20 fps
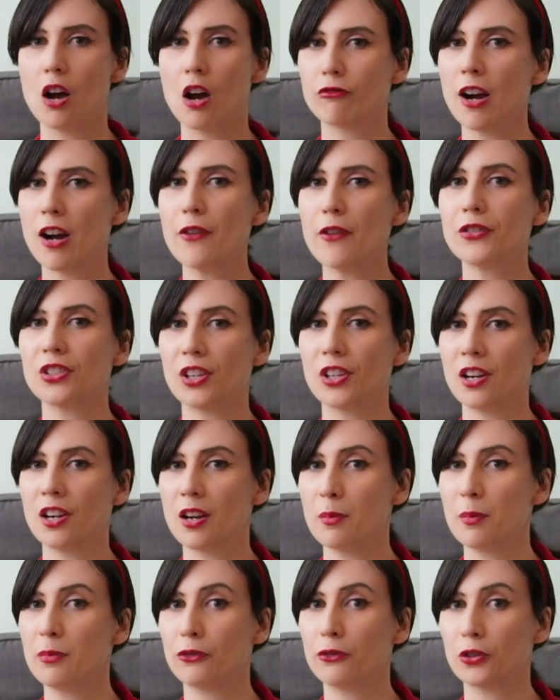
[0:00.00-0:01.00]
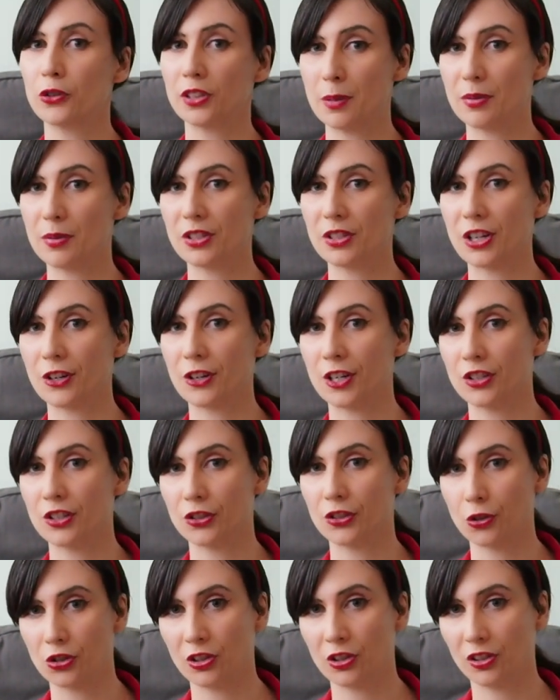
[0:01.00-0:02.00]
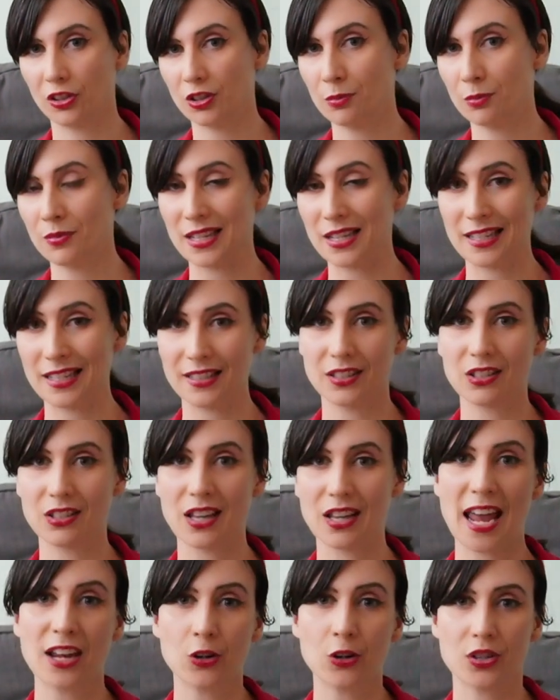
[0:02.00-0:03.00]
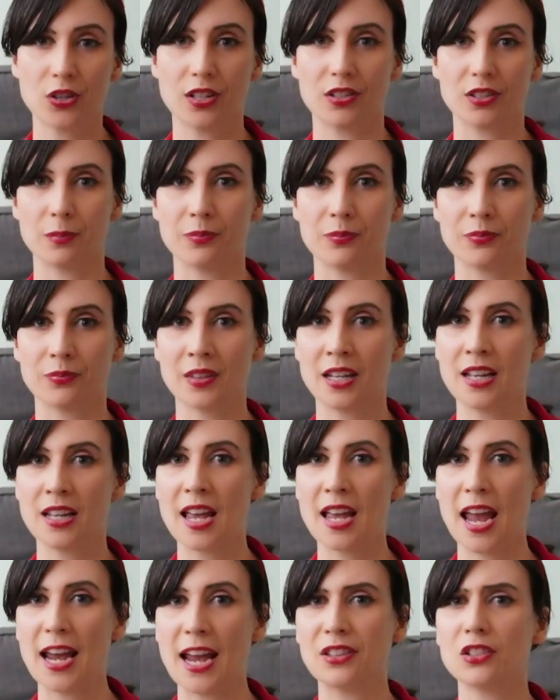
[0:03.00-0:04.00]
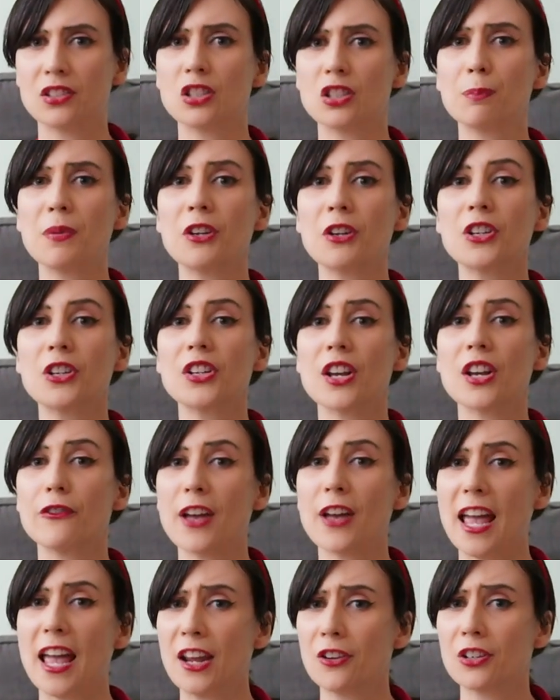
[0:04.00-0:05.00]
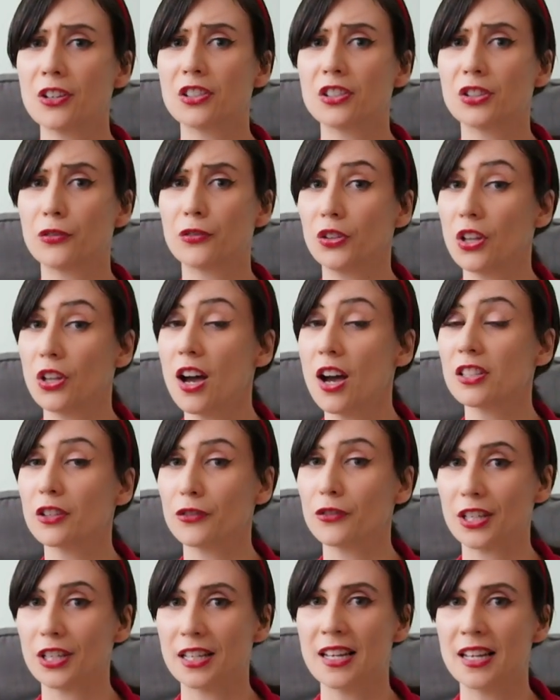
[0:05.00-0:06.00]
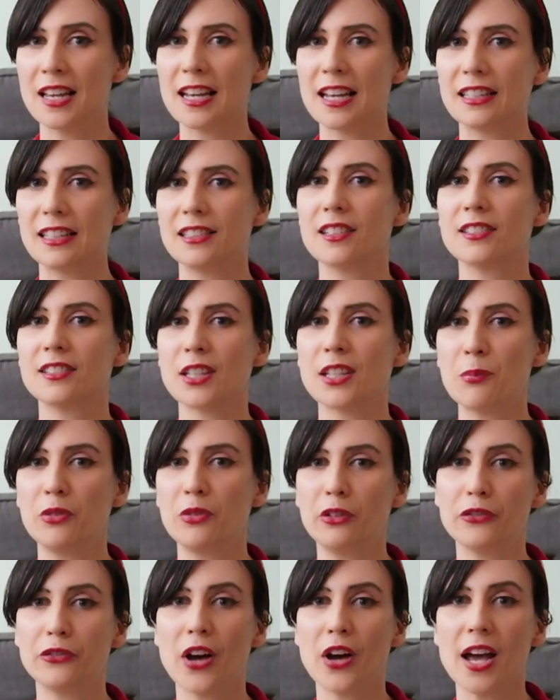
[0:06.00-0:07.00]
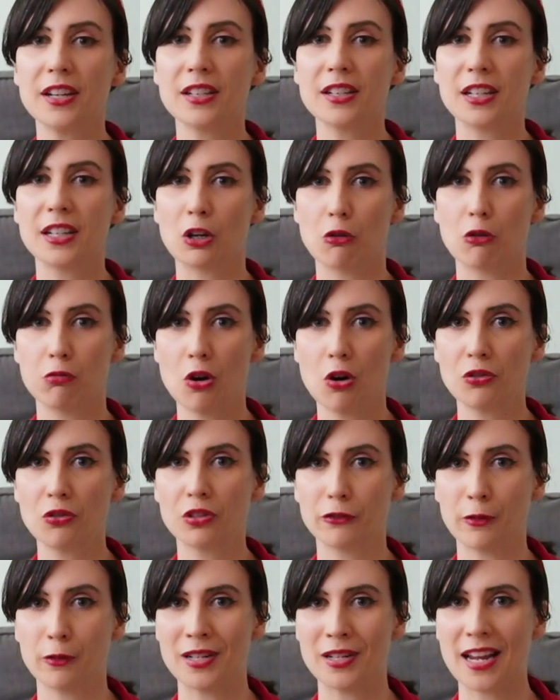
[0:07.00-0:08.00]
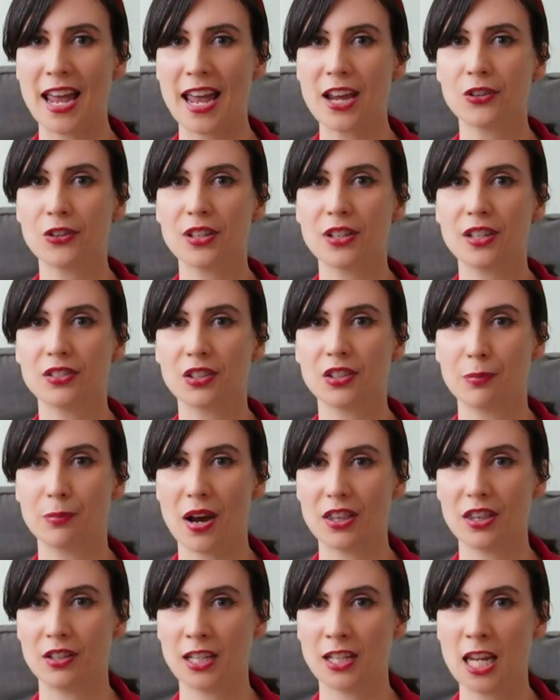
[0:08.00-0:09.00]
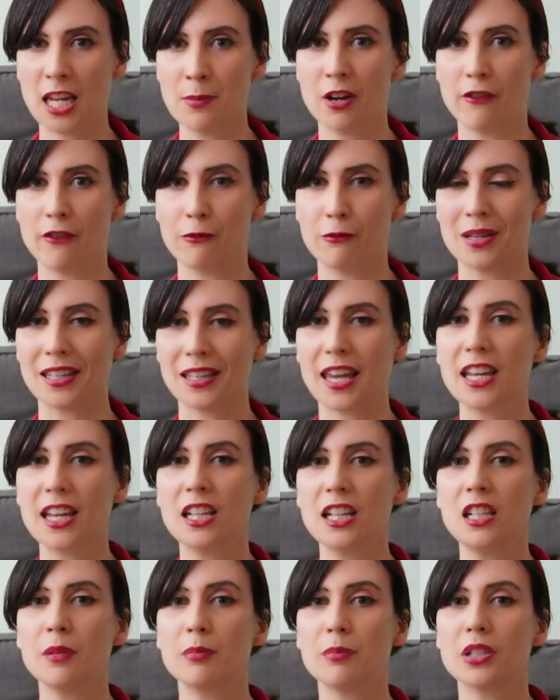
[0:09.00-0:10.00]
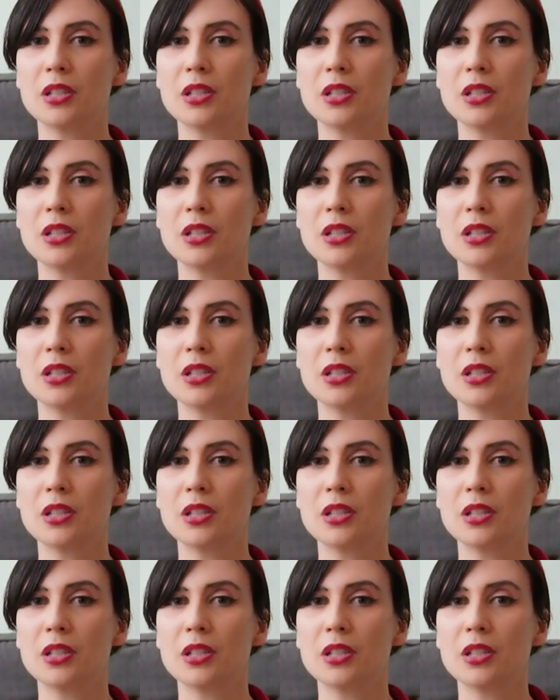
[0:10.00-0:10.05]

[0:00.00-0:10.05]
A rough synonym for libertarian socialism is anarchism, and the spirit of anarchist philosophy is exemplified in a quote from an anarchist by the name of Mikhail